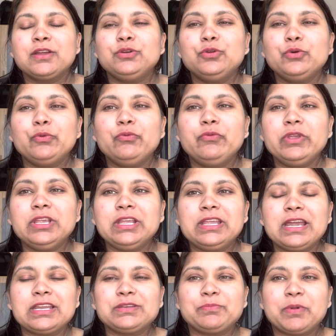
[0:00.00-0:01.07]
Do we
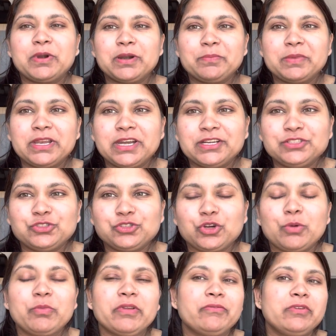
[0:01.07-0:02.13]
get permanent
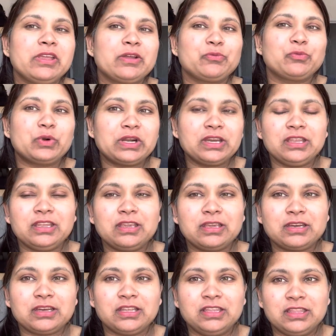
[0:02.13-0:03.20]
job if we are working
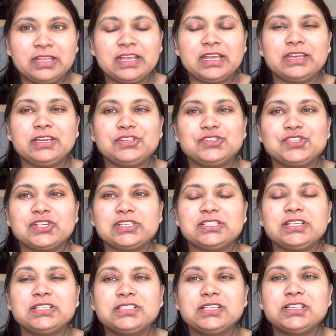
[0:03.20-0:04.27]
here in the NHS?
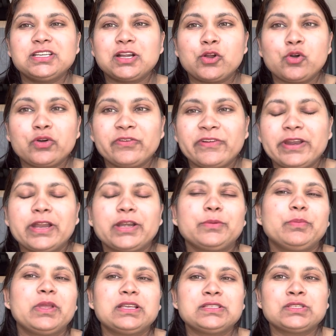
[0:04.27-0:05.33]
Is it a
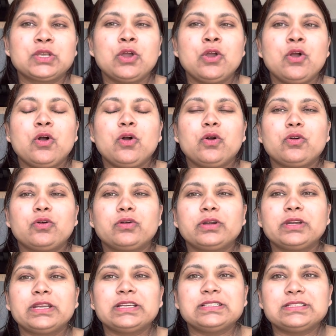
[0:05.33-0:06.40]
contract base or
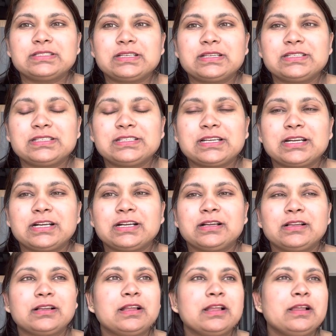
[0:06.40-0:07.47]
is it
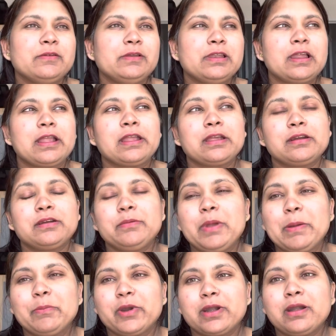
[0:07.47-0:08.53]
like,
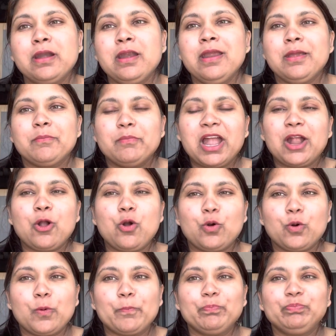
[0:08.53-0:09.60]
remember back
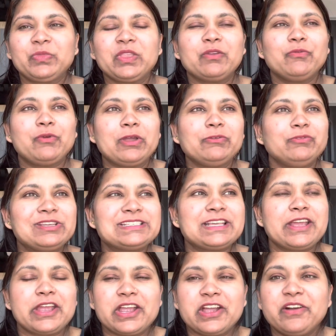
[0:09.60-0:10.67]
home when we
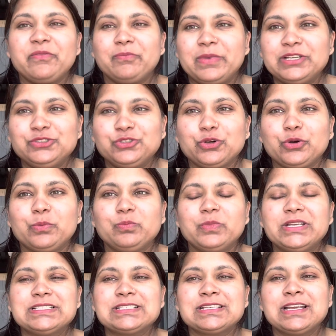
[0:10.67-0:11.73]
say government job
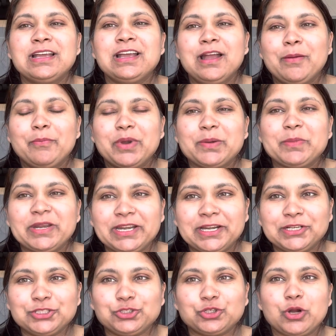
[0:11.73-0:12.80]
means
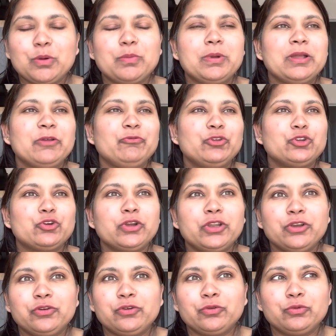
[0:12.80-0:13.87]
permanent job, we don't
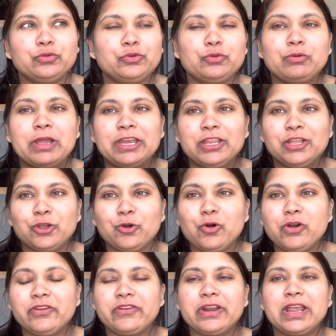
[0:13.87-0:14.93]
need to do any
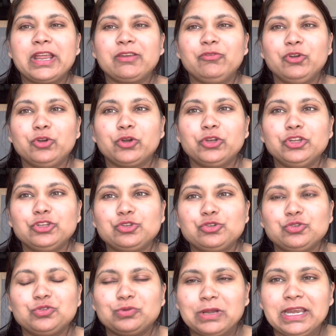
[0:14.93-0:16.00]
contract, we don't need to
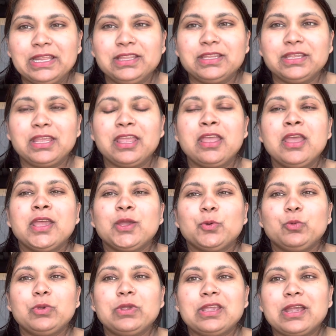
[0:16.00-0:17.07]
do anything,
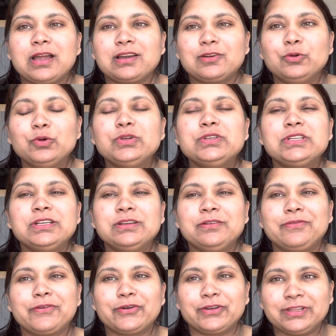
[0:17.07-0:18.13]
we are good
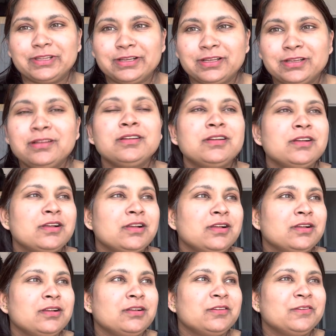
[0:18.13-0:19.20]
for the
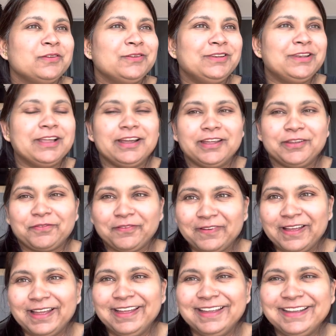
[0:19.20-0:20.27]
life,
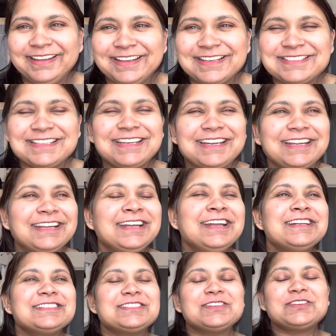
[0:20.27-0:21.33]
isn't it?
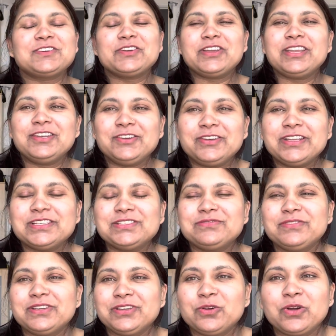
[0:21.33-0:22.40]
So in today's
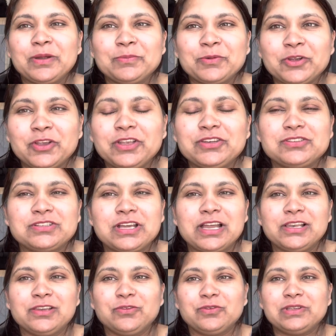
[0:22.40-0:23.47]
video, I'm going to
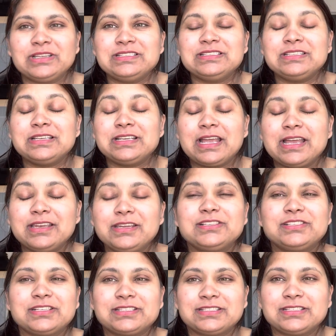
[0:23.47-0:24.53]
tell you, is
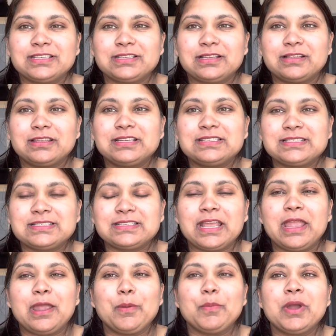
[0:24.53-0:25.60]
NHS the
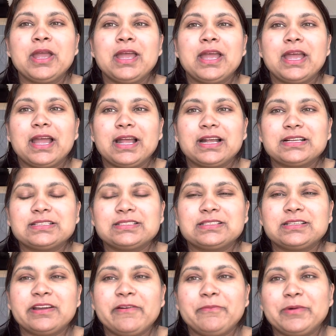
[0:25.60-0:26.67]
same as
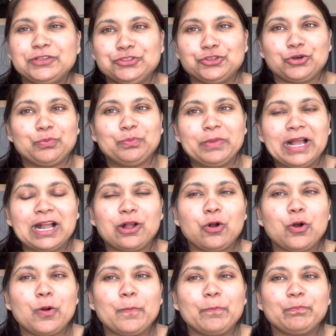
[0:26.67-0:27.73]
government job back
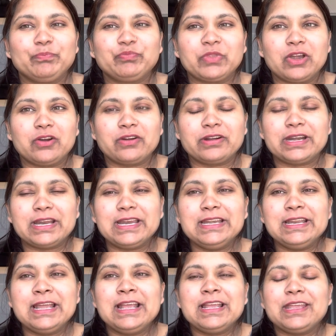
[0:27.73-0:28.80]
home? All
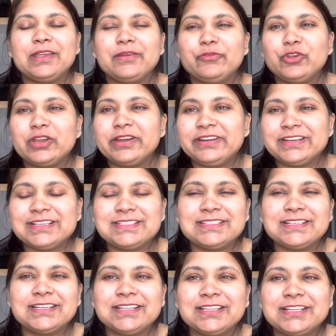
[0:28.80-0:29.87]
right, if you're
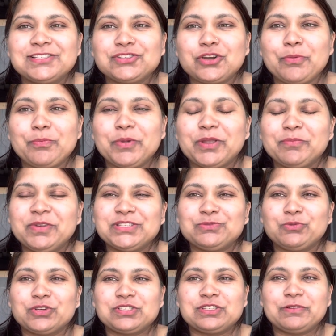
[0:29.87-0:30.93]
interested in this topic,
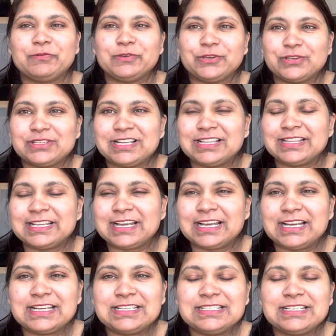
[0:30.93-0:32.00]
please watch the video till the
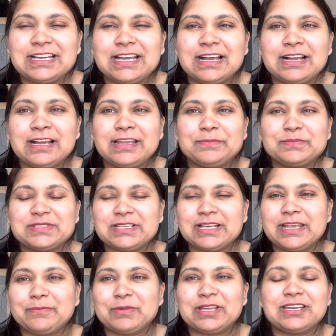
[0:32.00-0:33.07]
end. I am
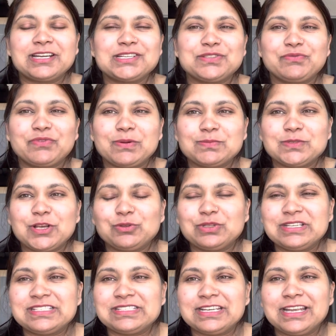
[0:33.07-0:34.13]
Saima, nurse from
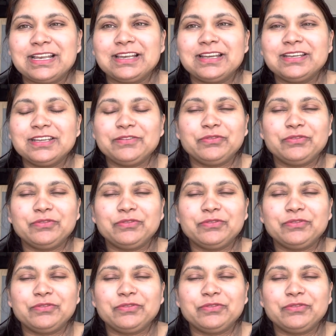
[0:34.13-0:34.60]
Southeast England.